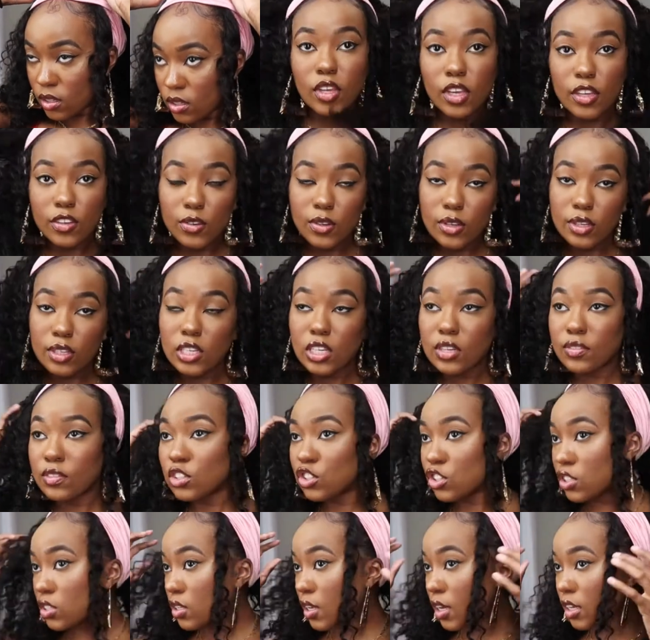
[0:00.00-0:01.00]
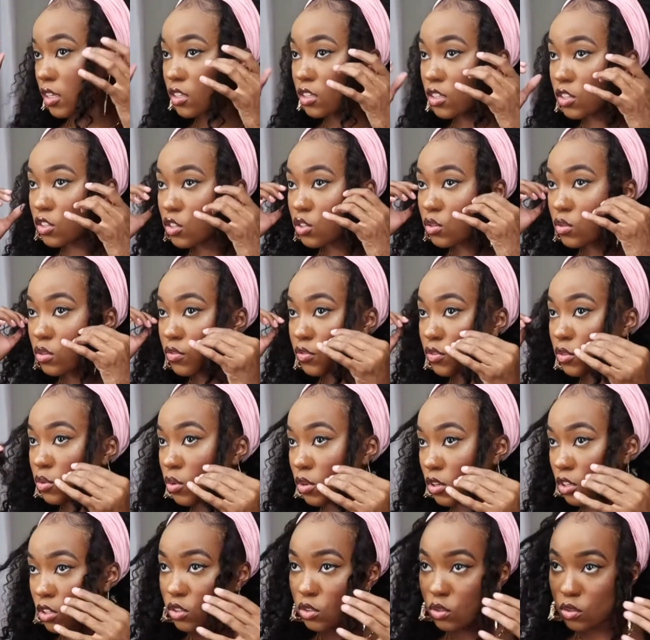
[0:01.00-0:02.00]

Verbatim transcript: and you can leave it just like this too if you wanted